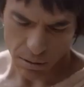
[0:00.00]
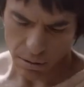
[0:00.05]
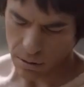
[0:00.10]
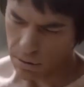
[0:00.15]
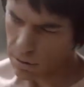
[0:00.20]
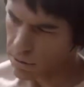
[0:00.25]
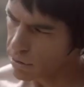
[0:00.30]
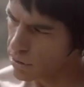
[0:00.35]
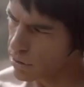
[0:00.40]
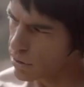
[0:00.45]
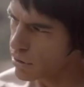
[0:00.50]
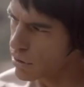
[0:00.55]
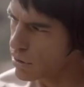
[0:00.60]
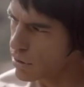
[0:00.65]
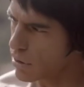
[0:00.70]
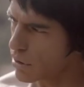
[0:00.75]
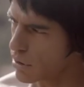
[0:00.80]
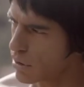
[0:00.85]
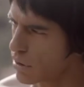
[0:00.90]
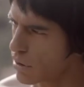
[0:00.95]
and Juan
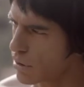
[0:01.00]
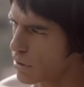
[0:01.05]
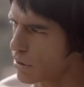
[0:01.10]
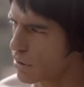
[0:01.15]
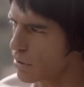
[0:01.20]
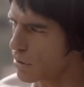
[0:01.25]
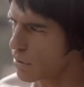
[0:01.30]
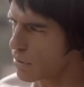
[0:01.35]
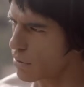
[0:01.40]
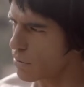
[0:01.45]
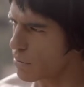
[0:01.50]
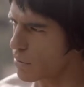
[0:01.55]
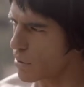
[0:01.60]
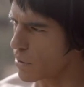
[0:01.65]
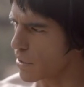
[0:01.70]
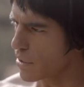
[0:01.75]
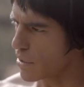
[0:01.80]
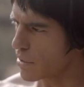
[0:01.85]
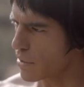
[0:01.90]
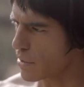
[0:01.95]
Diego, the
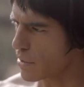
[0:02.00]
indigenous